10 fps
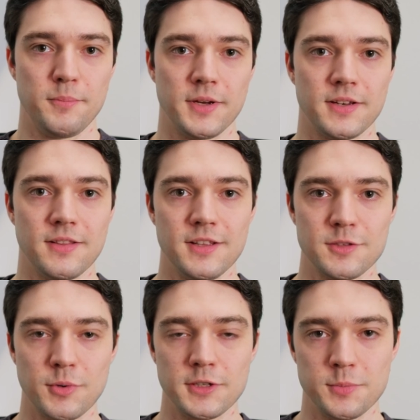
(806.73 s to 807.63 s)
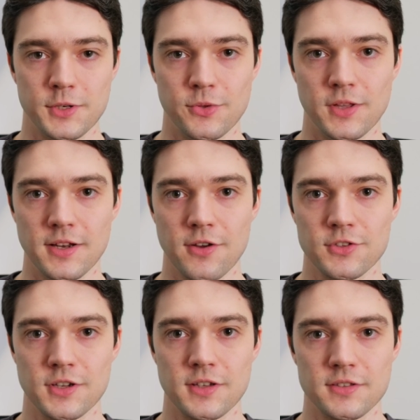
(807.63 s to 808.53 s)
But this brings me to the
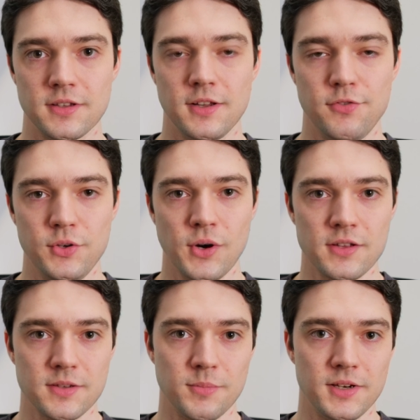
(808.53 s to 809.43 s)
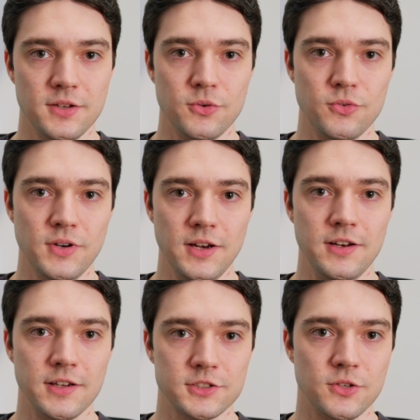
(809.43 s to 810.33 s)
downsides. If you are somebody who really
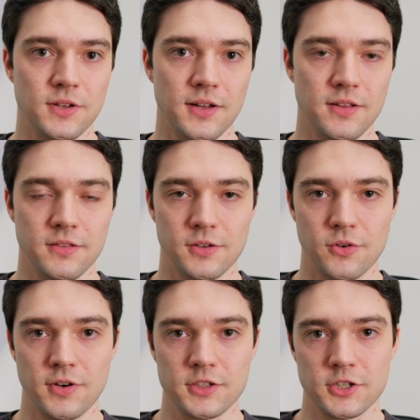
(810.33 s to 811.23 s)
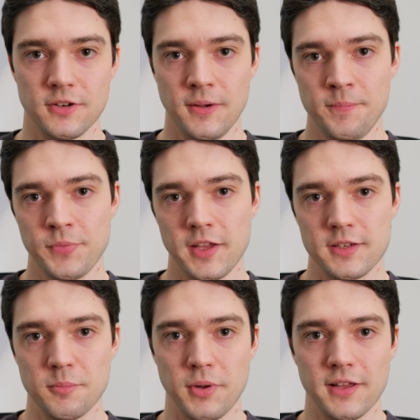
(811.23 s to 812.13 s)
likes to dial in the correction
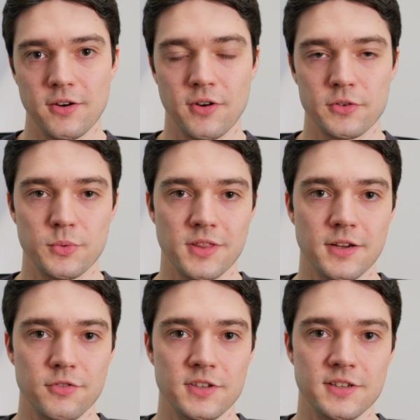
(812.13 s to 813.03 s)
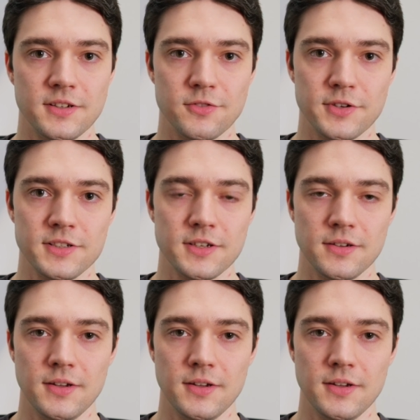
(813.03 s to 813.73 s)
and play around with every single filter,